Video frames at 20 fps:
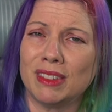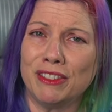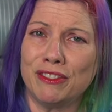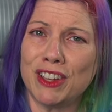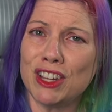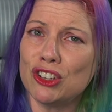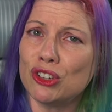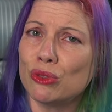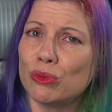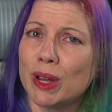
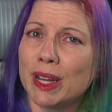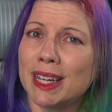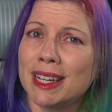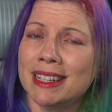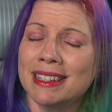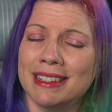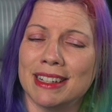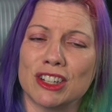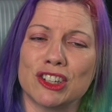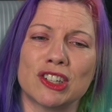Facial
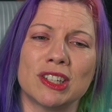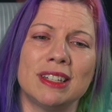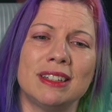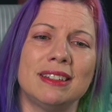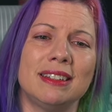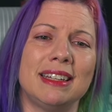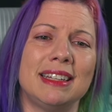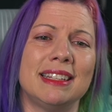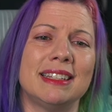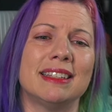
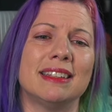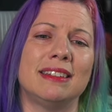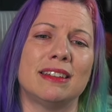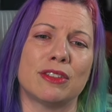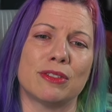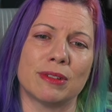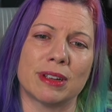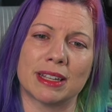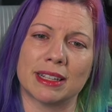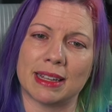recognition is
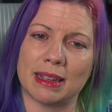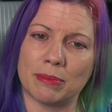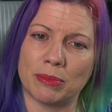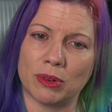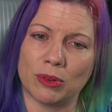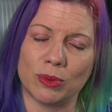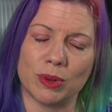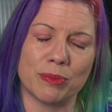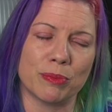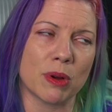another
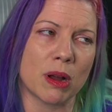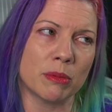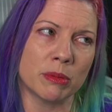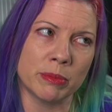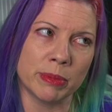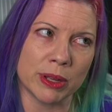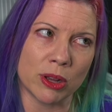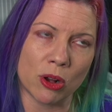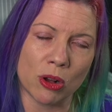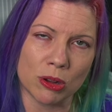example. We've
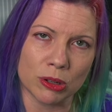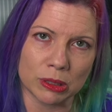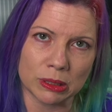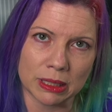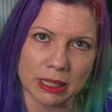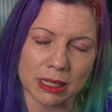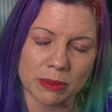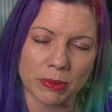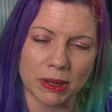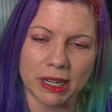probably all heard
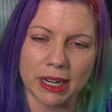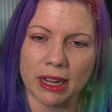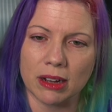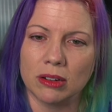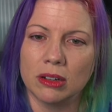this by now.